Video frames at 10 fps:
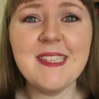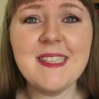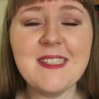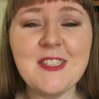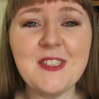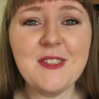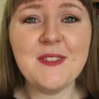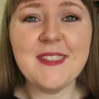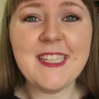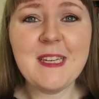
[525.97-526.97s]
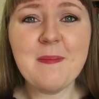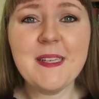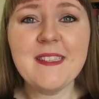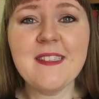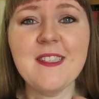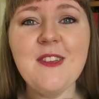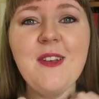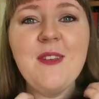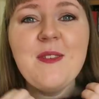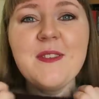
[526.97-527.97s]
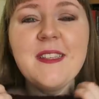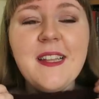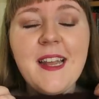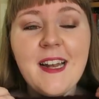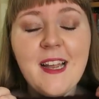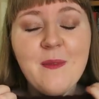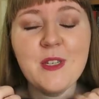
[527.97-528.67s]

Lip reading: It's too deep, it's too loose in the neckline,